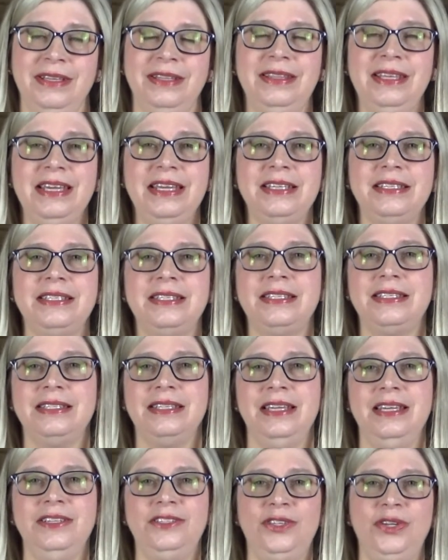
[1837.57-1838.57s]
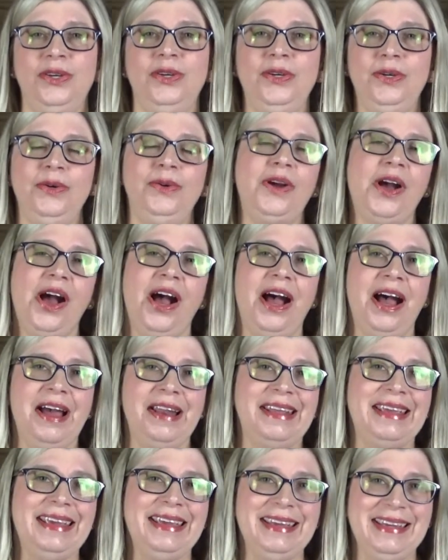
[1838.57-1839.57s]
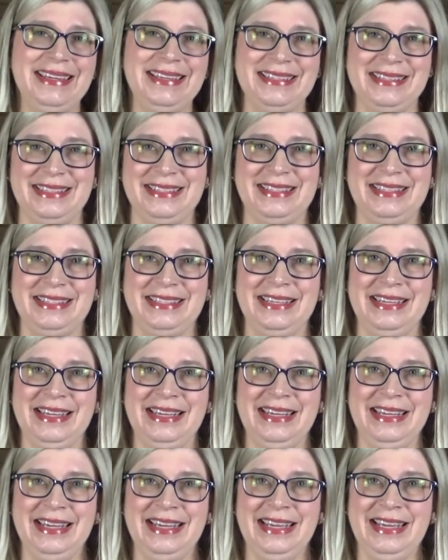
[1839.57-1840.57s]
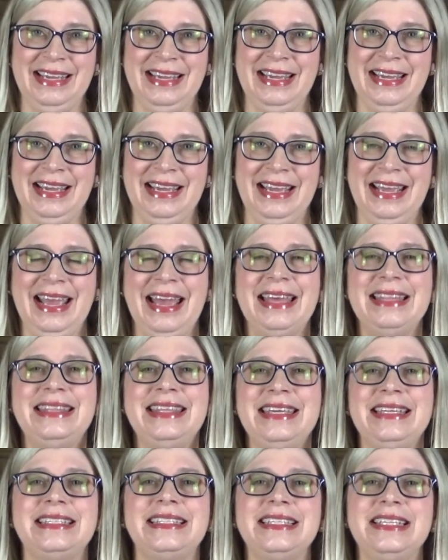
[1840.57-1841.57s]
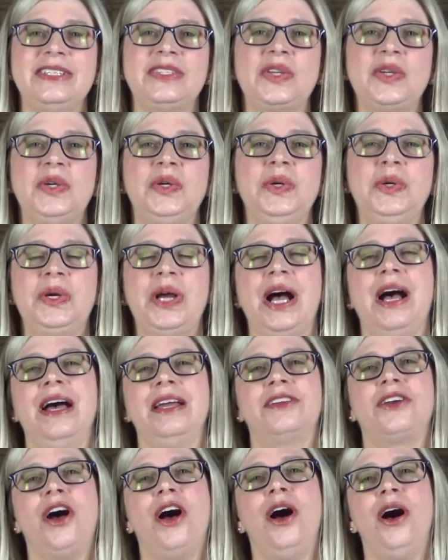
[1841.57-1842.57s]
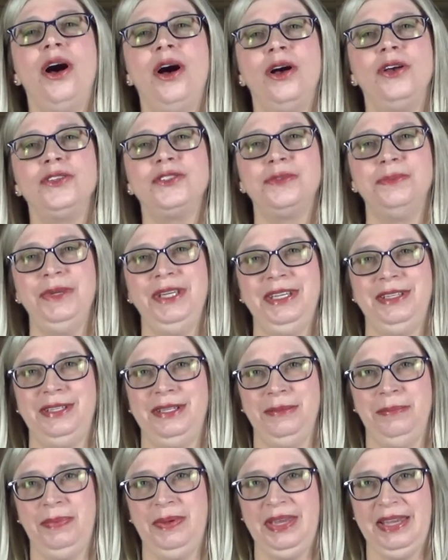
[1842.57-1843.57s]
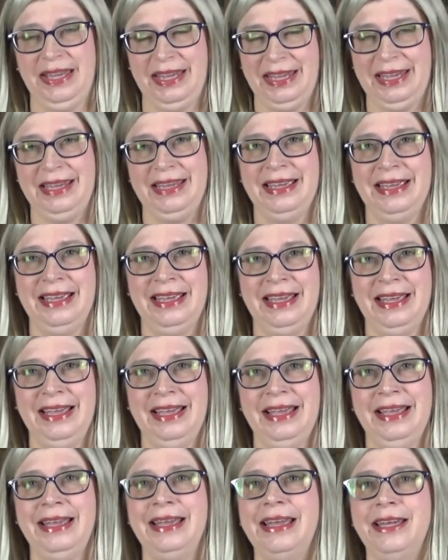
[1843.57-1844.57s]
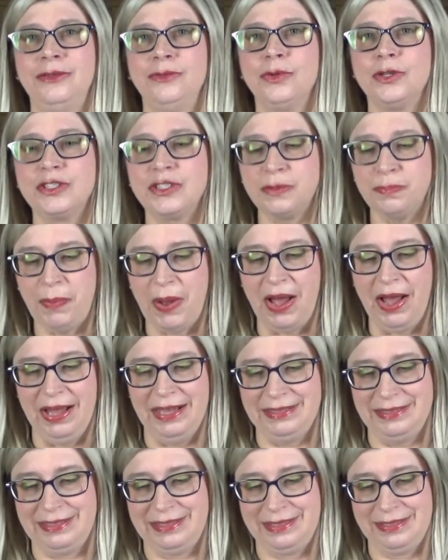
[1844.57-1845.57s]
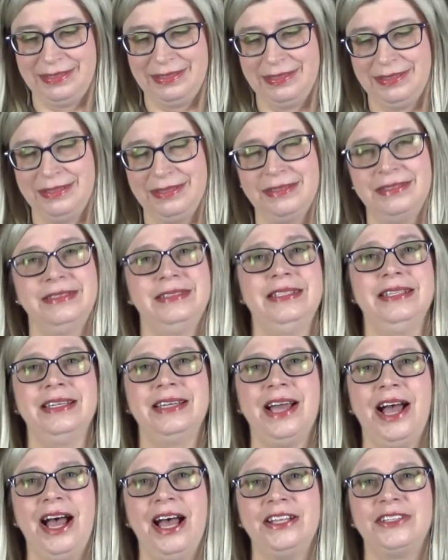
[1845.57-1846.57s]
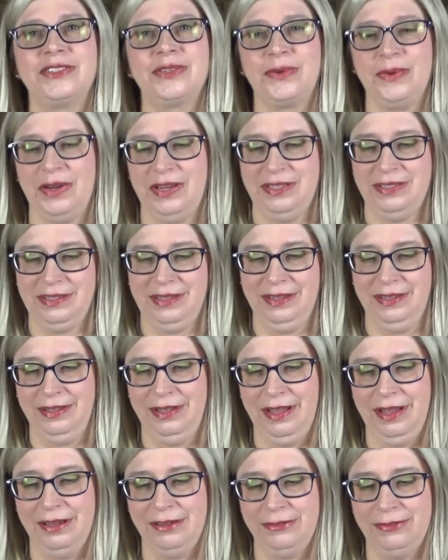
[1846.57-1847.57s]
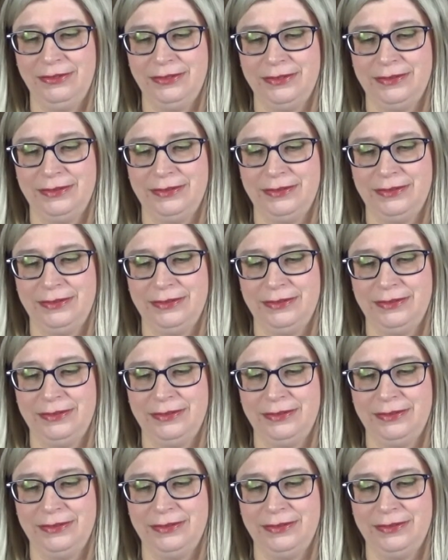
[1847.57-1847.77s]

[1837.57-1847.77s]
This is who God is. And this is who God calls me to be in response to God's grace and love.